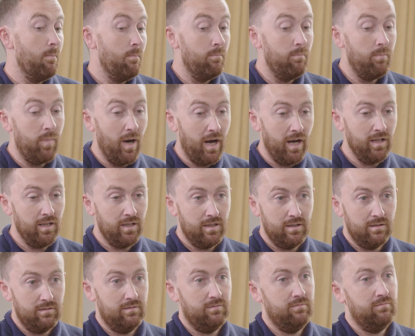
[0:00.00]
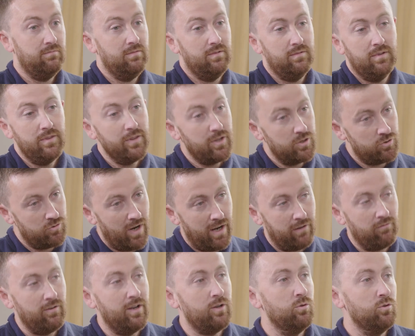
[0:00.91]
But the track
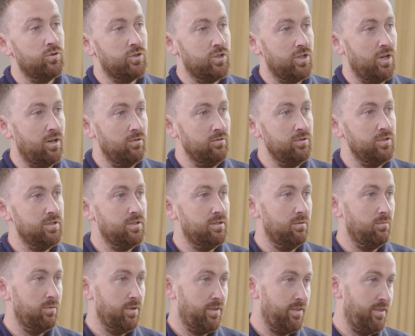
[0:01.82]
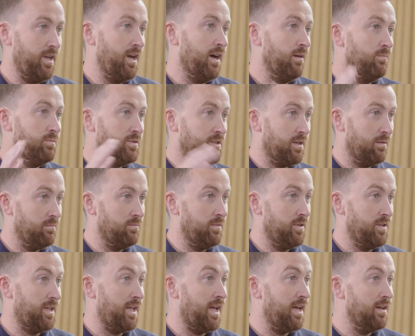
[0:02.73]
record shows that with the ups comes
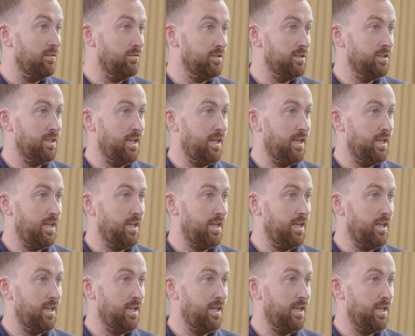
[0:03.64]
the downs,